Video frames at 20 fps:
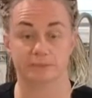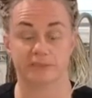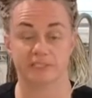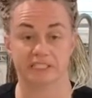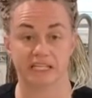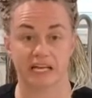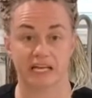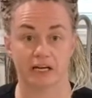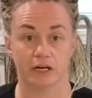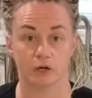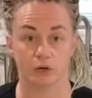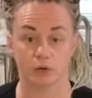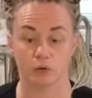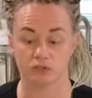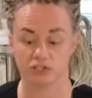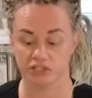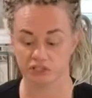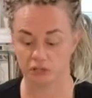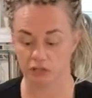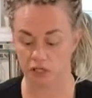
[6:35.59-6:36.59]

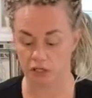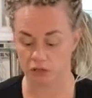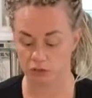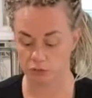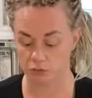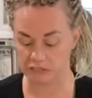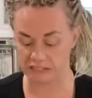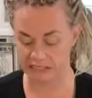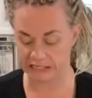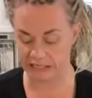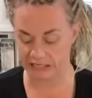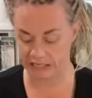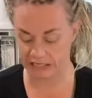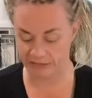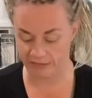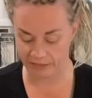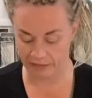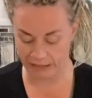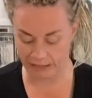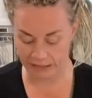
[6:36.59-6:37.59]
potatoes. You're not losing
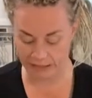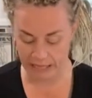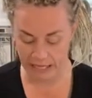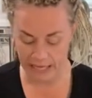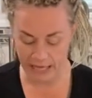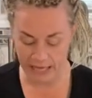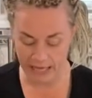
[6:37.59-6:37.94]
anything.